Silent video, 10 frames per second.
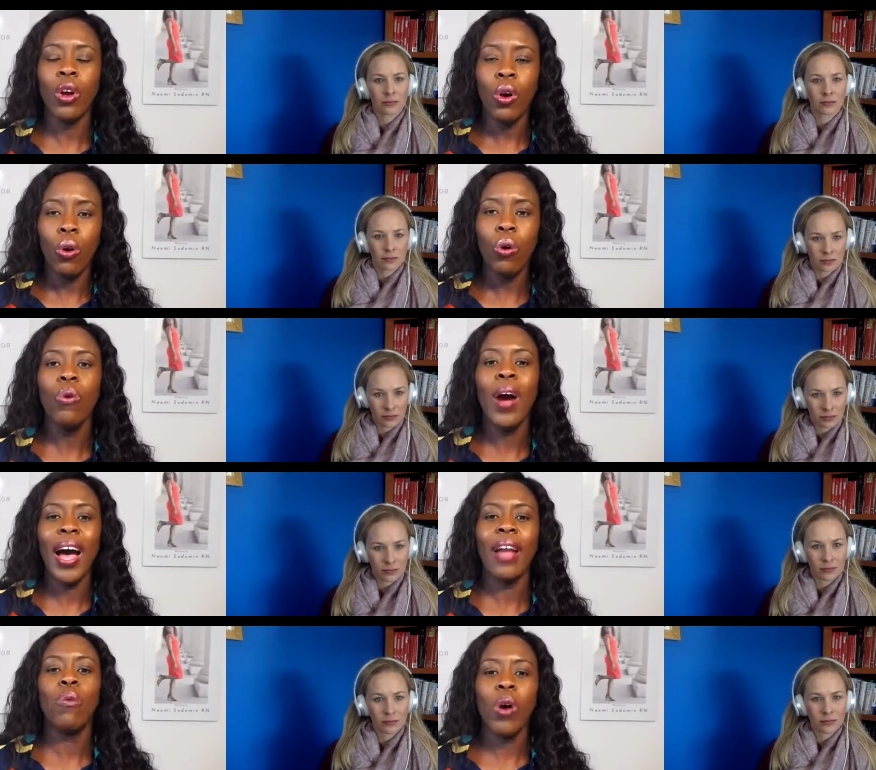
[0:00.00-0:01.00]
Speaker 1: who
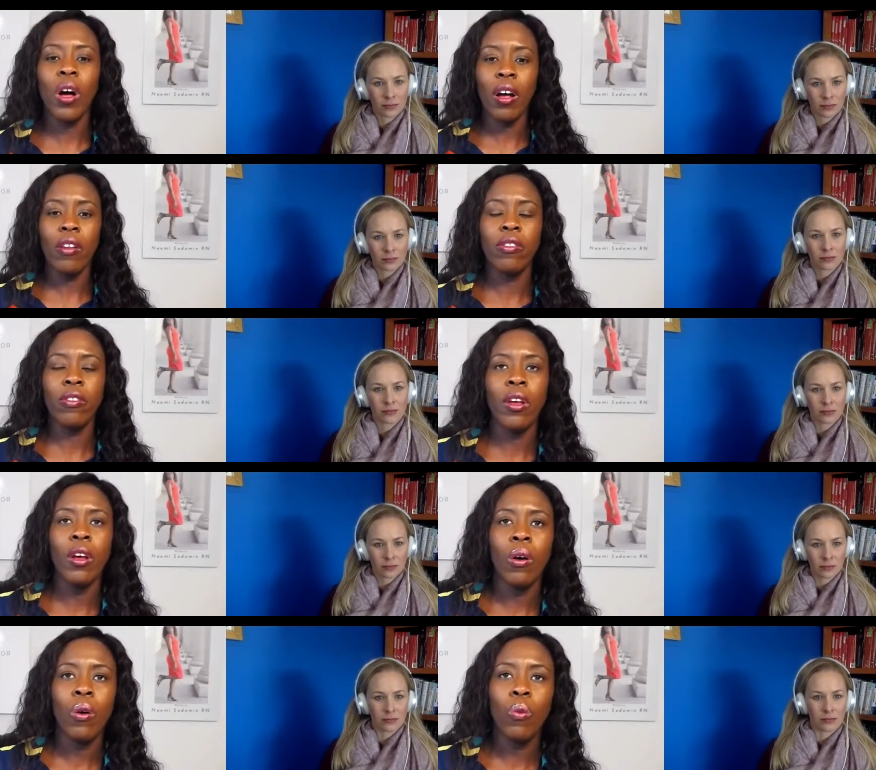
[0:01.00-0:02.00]
I was
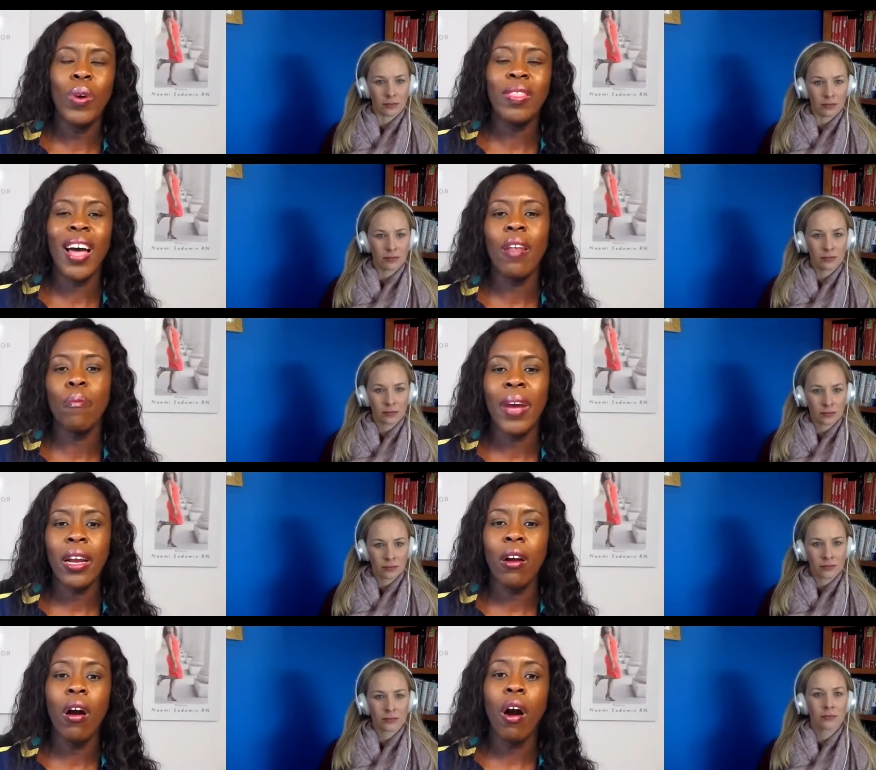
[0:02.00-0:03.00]
without my
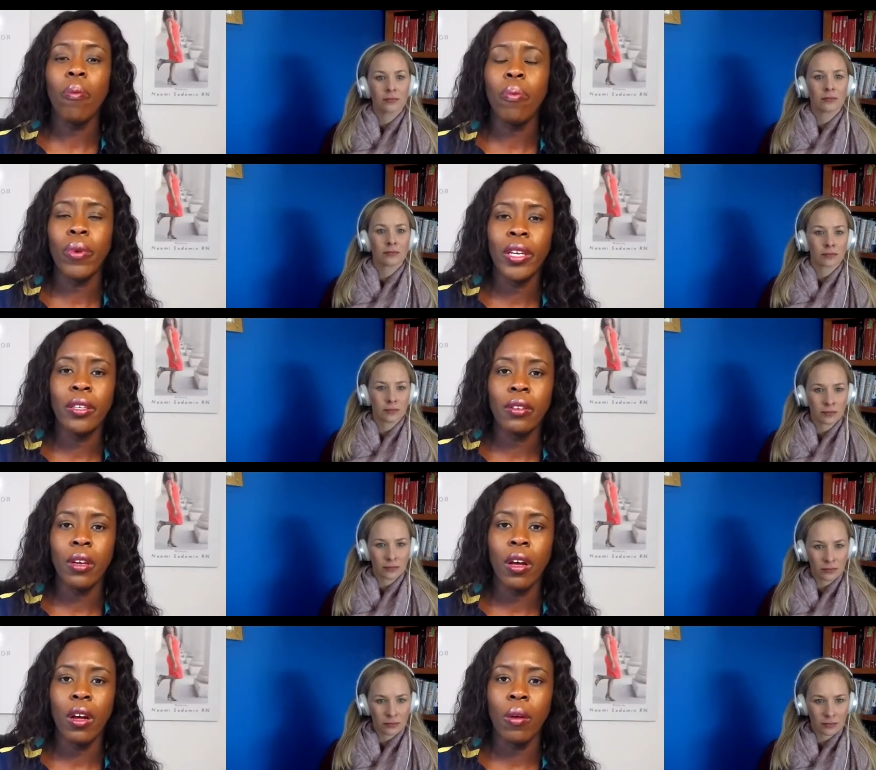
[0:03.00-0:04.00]
corporate
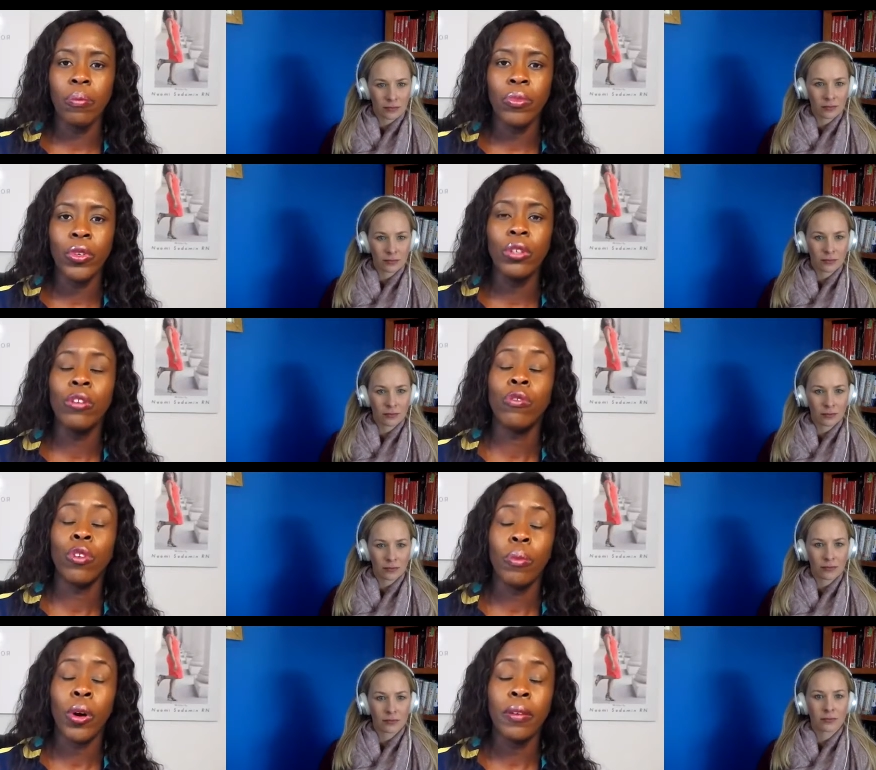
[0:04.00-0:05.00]

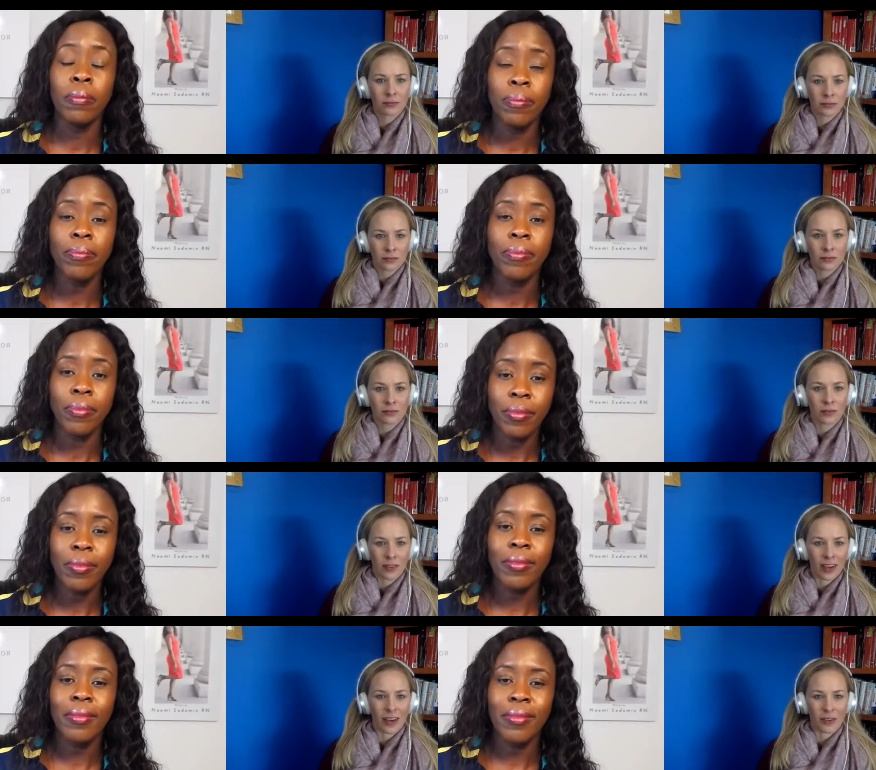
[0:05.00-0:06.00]
uniform on.
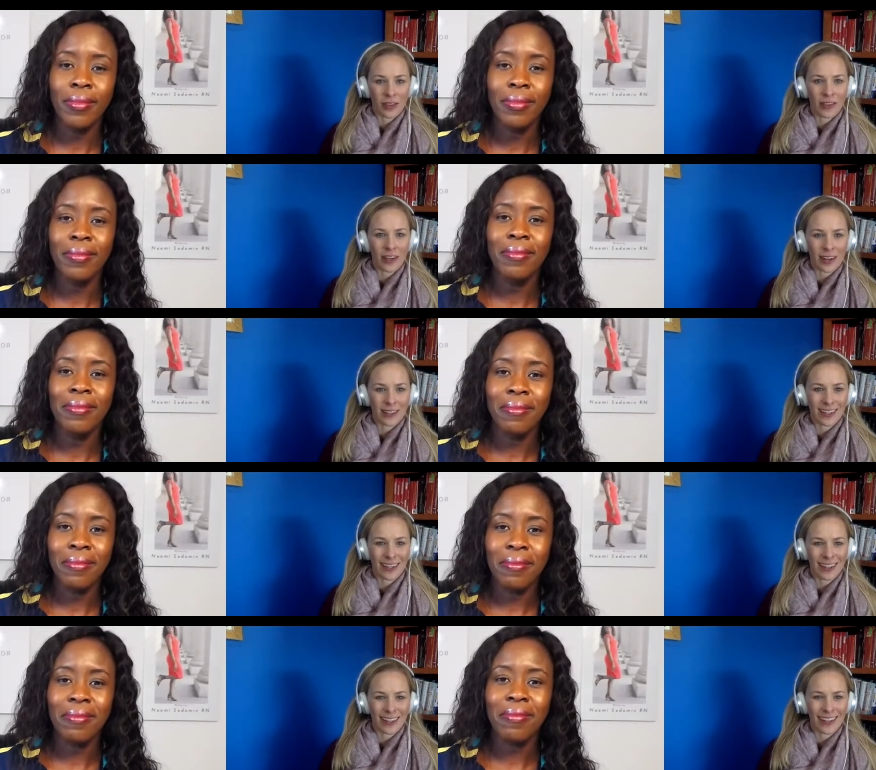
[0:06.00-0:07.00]
Speaker 2: Yeah, without that
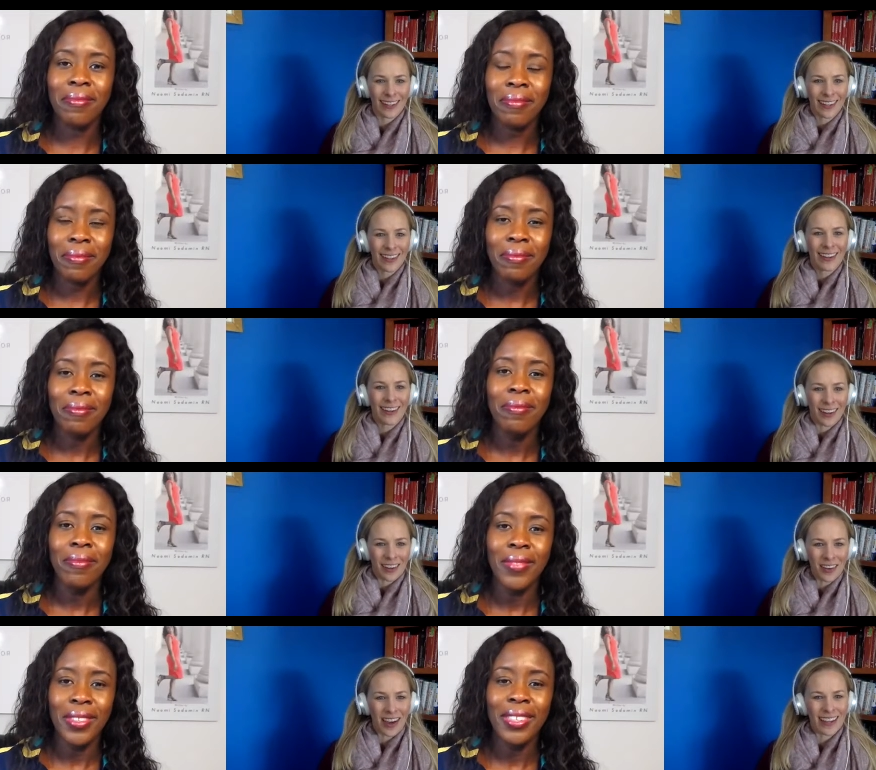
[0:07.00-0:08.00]
identity.
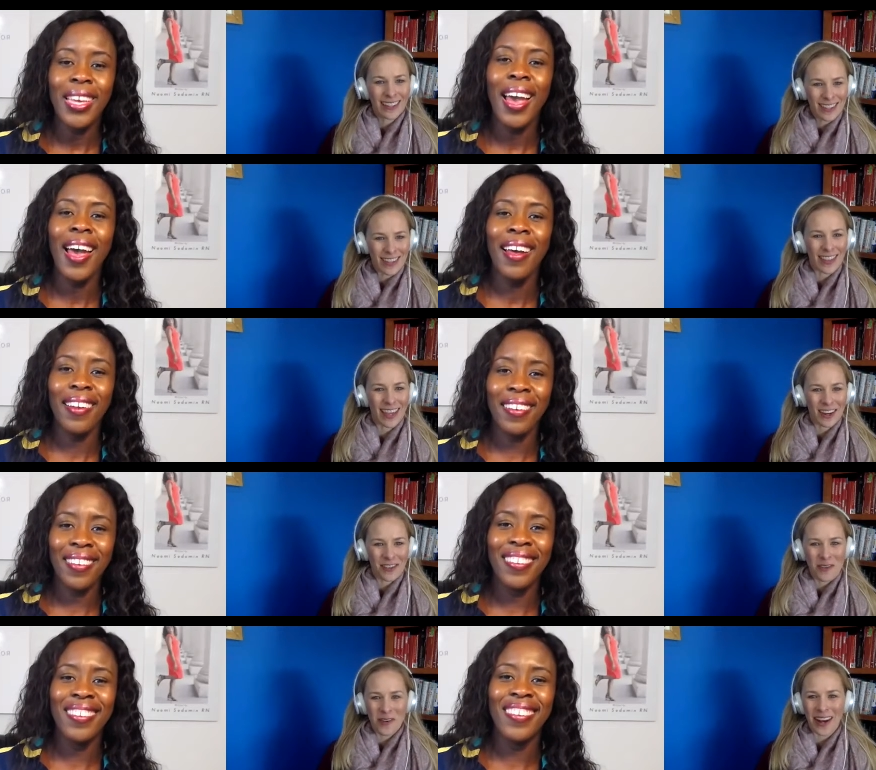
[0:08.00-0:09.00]
Okay. Yeah. So
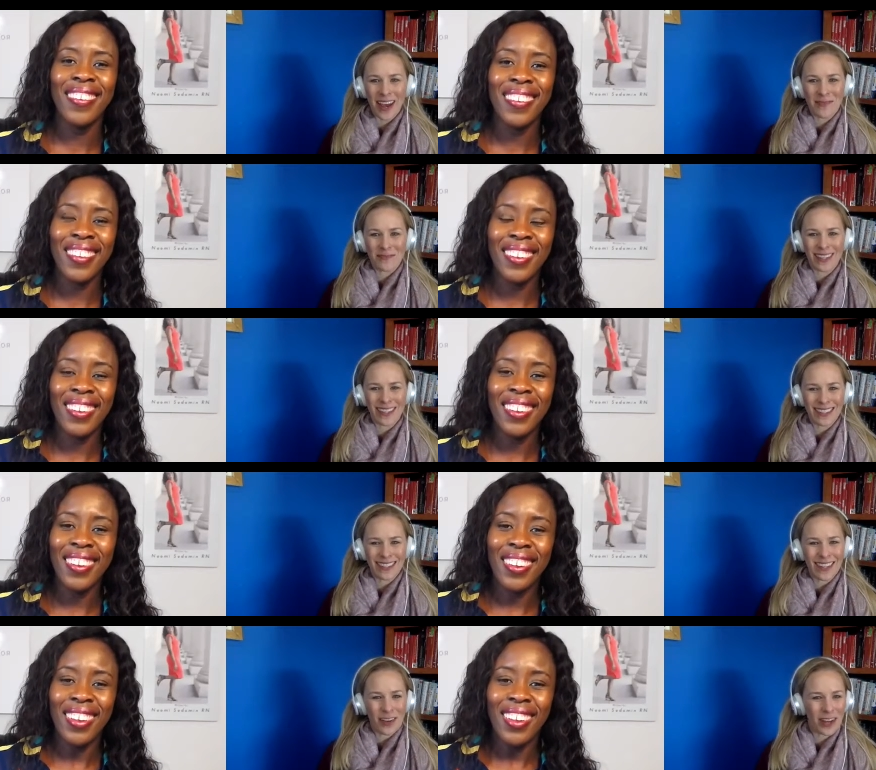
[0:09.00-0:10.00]
then what
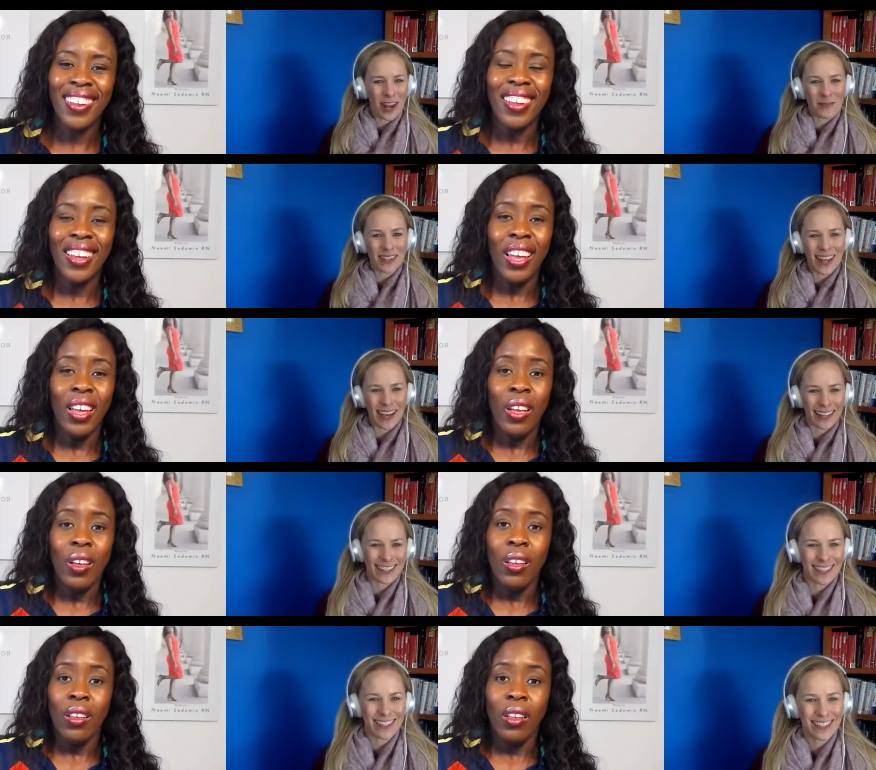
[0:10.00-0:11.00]
happened? What happened
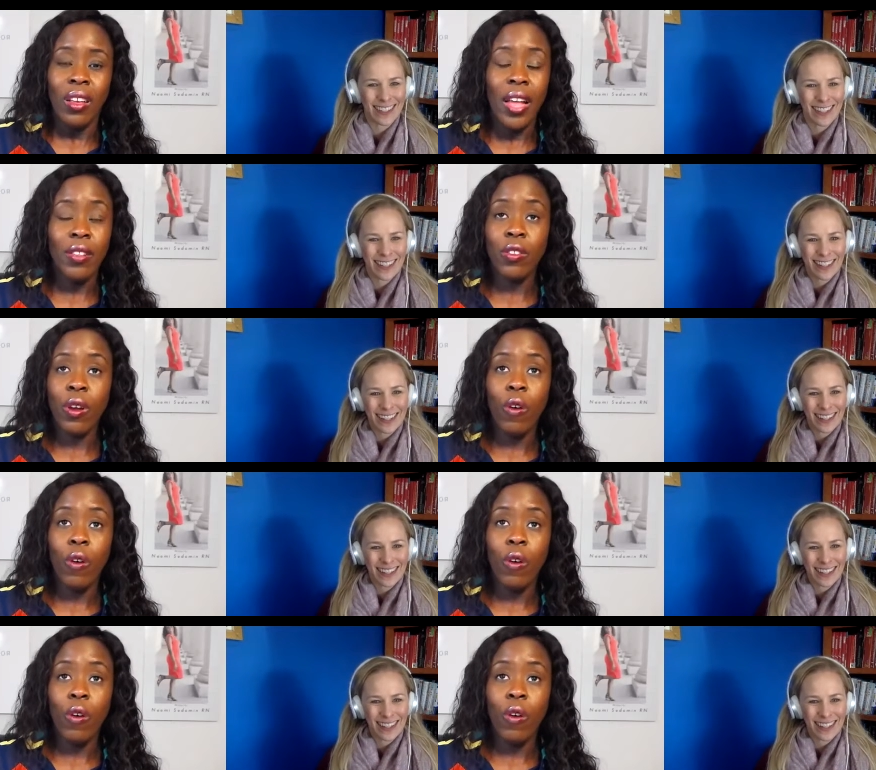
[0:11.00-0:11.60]
next?
Speaker 1: And so